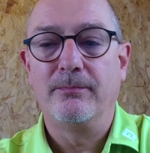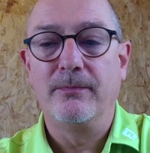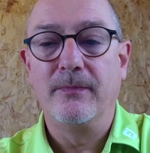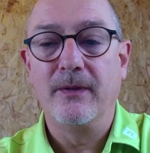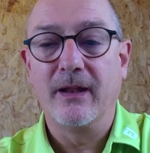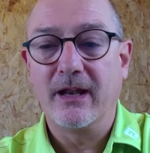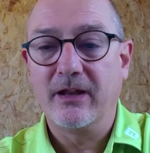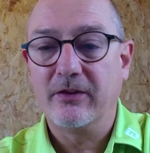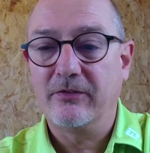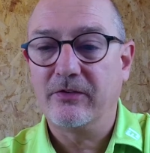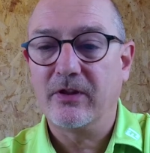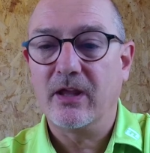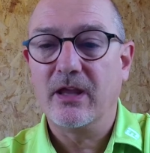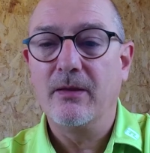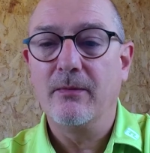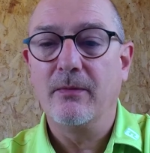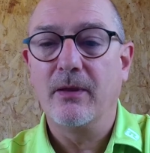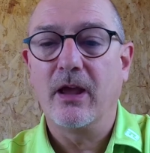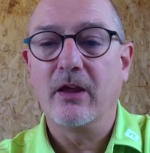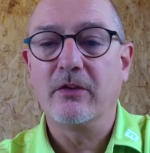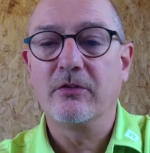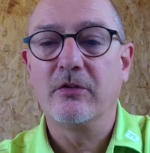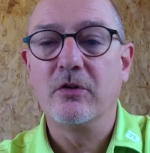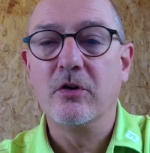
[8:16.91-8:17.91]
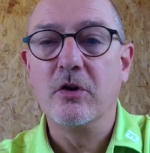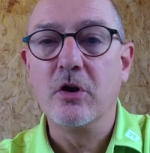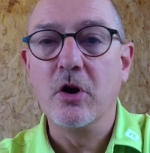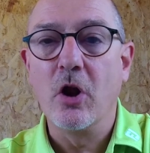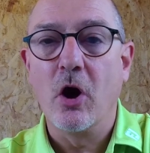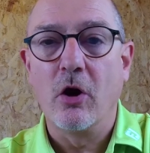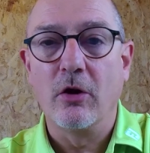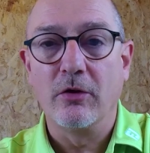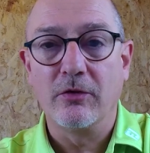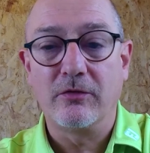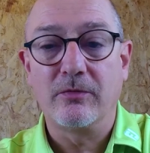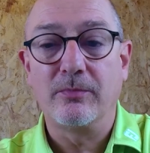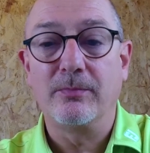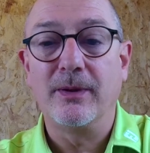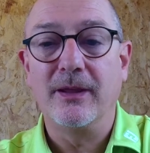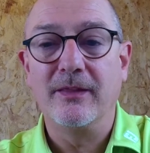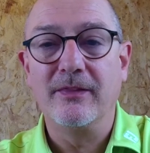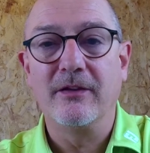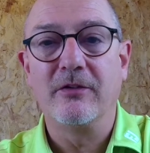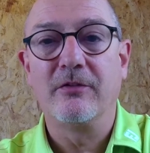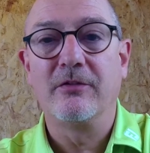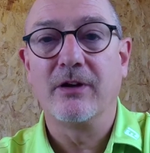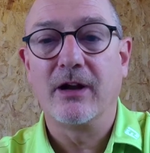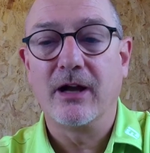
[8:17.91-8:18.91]
and I say has not been
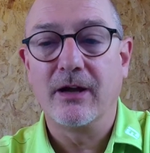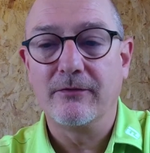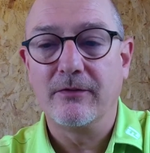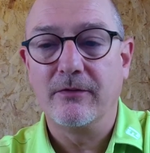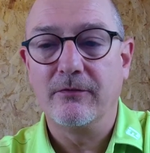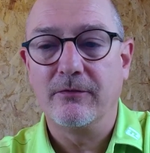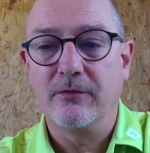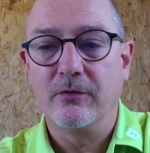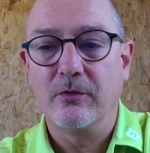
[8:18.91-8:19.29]
the driving